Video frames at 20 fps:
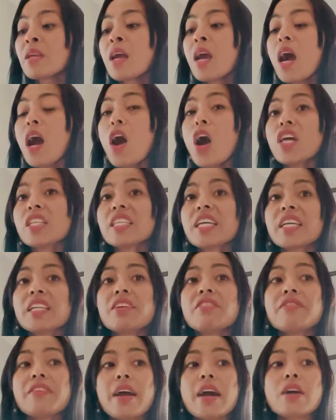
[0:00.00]
Online
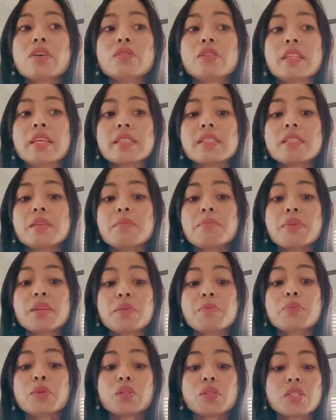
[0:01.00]
I found that some
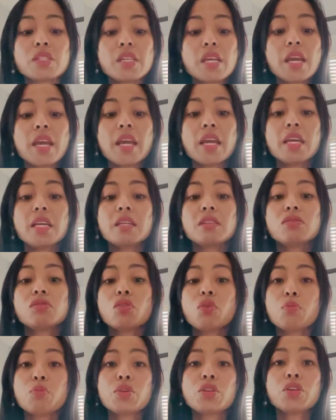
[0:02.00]
people say
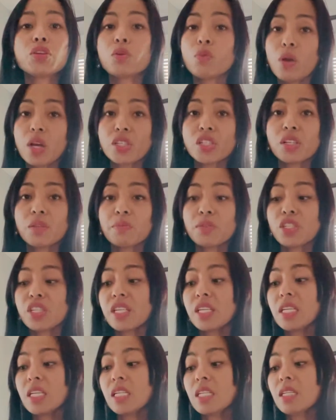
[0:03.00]
don't put it in a washing
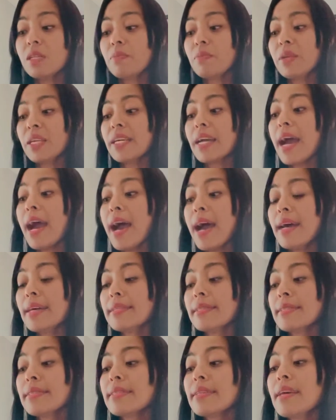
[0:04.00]
machine
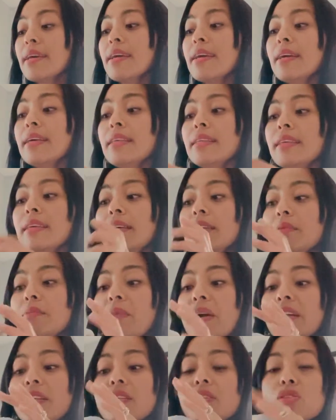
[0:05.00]
because it
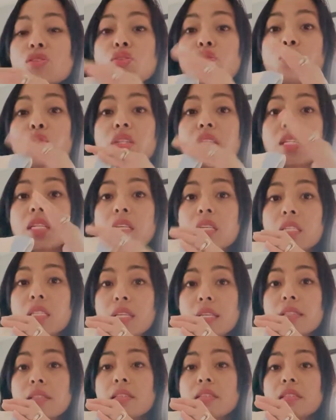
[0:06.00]
might distort
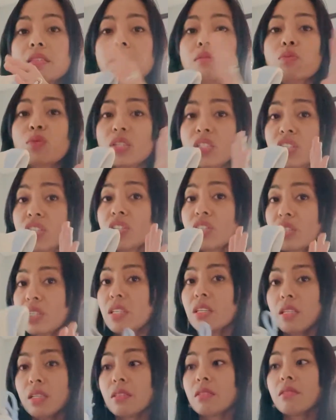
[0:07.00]
this, which
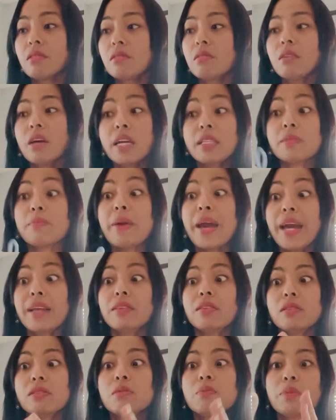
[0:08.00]
has a
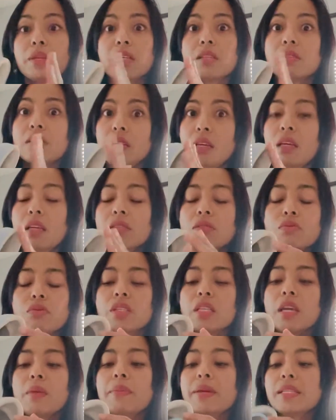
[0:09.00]
patent, because it's
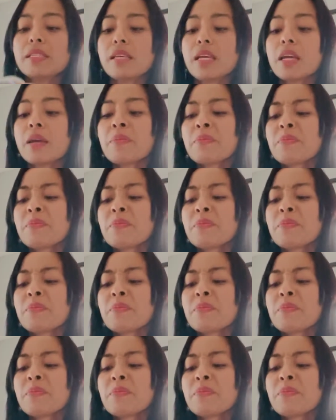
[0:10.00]
really amazing.